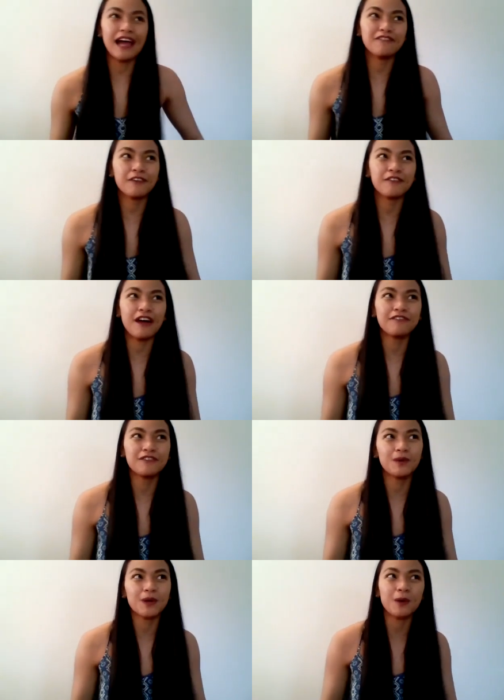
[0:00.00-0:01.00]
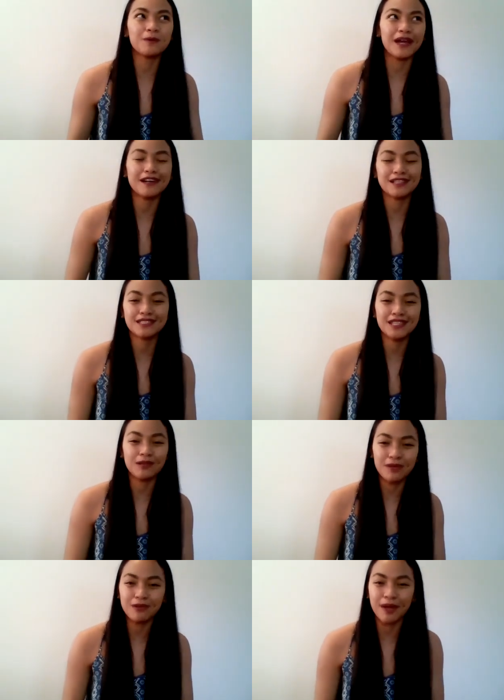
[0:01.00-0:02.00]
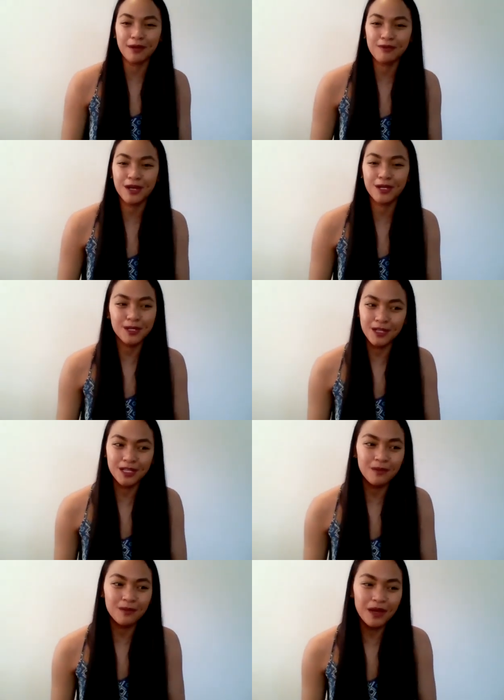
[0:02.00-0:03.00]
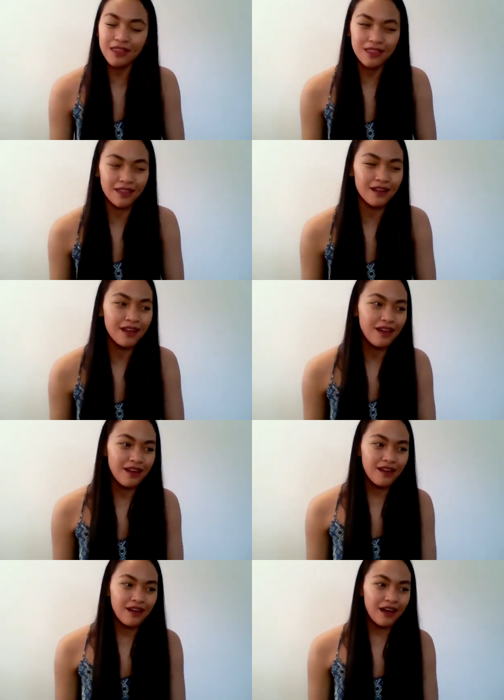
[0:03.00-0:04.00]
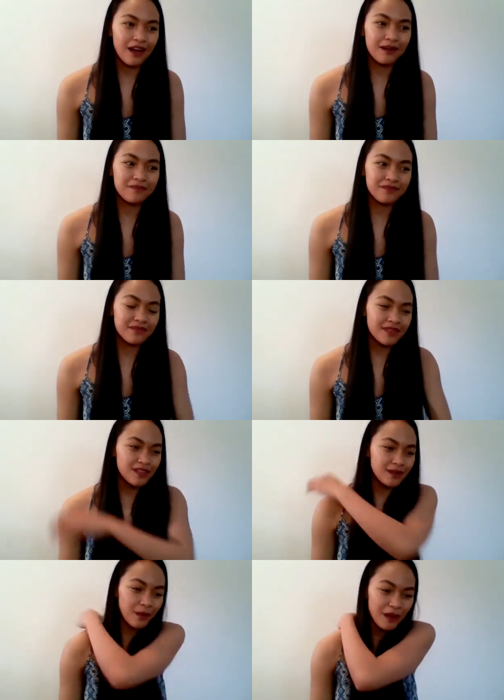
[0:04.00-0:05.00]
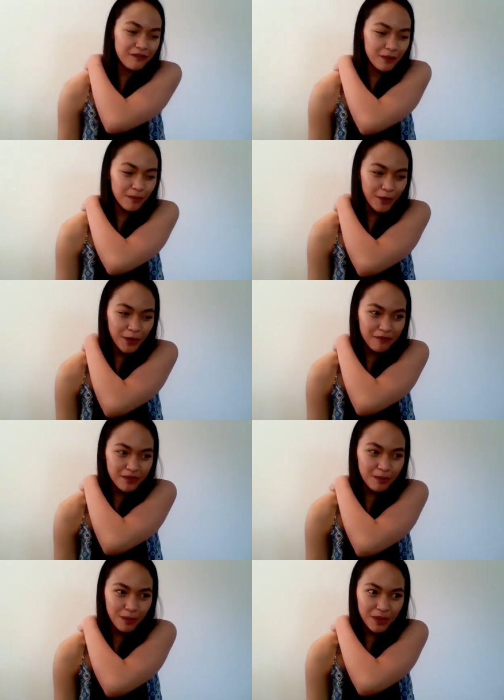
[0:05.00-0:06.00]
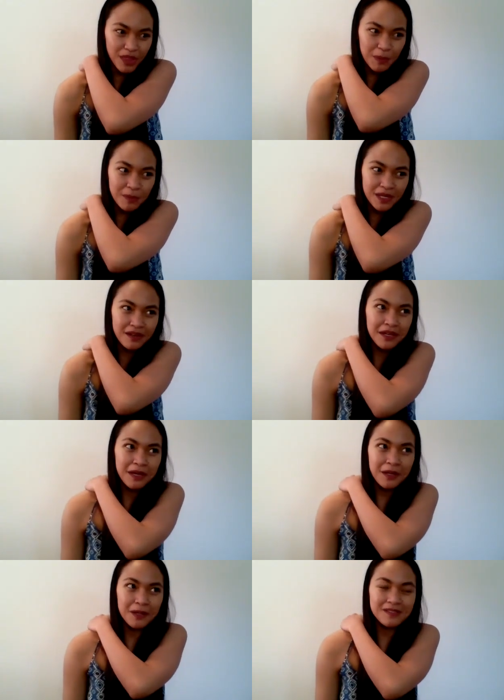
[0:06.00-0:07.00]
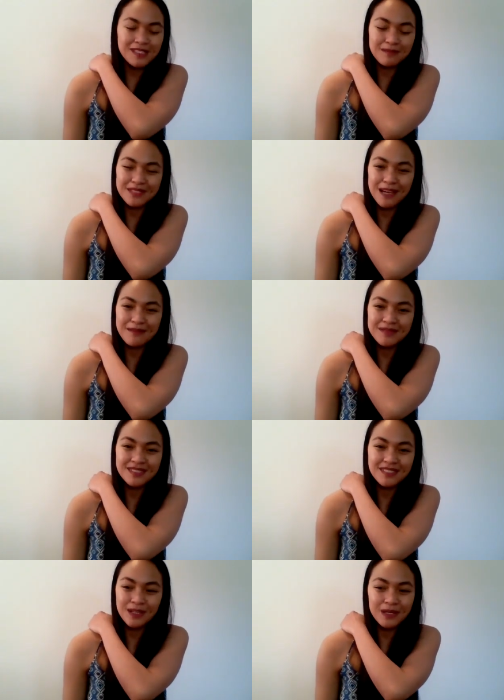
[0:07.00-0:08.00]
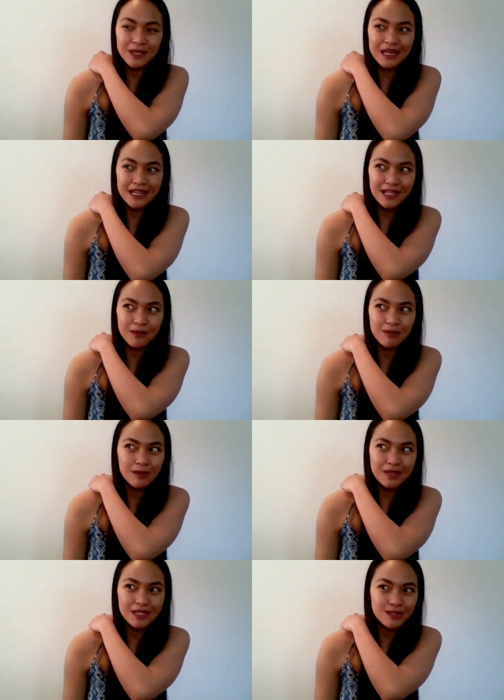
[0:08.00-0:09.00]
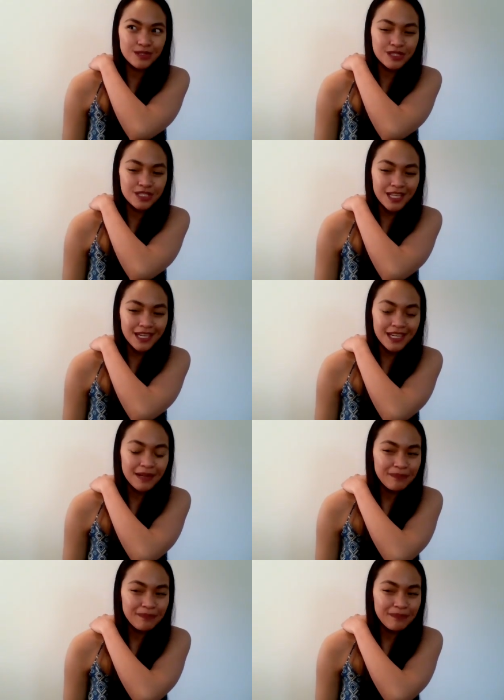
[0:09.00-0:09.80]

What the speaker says: have a few co-writers that we write regularly with, and I feel more comfortable with them, but sometimes you get in a room and you're just like,